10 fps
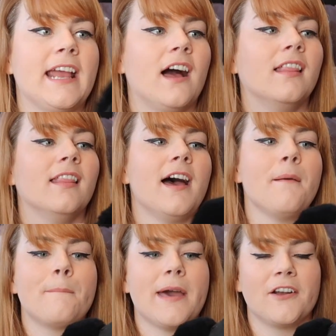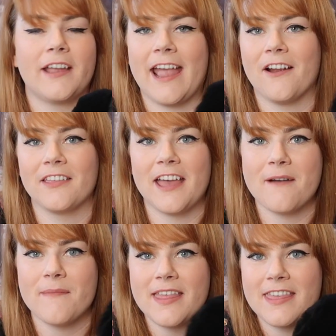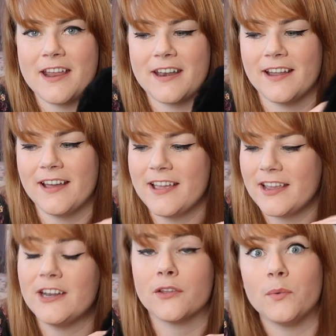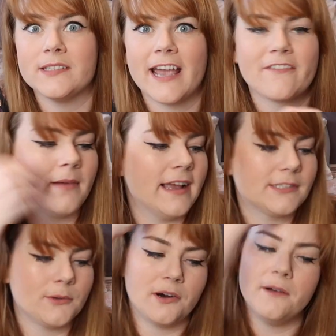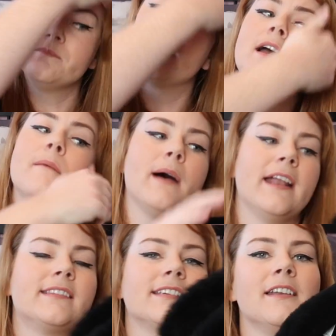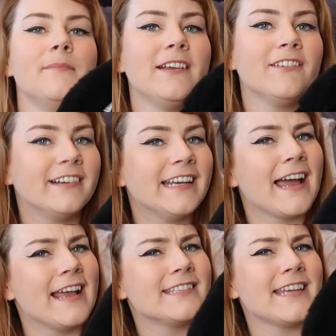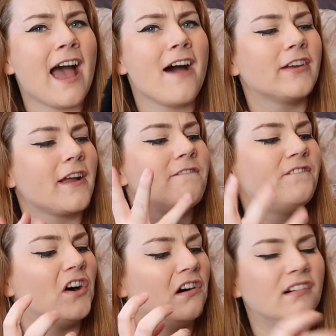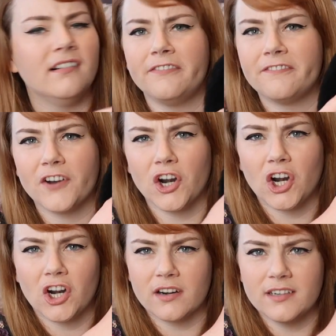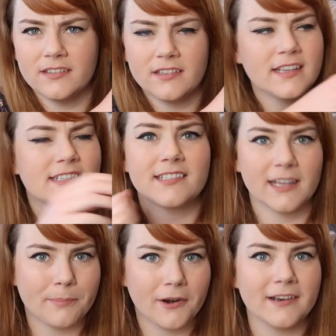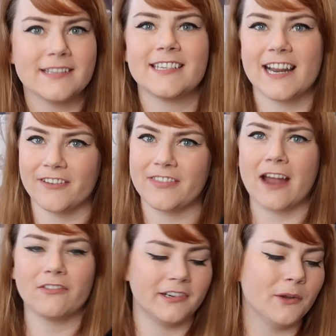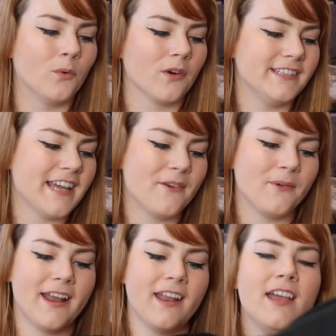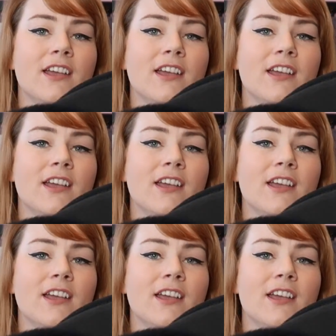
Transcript: take a lot better care of them than, you know, the ones I had from high school. But it's gonna be really nice to have like a full fur slipper instead of that really worn down one.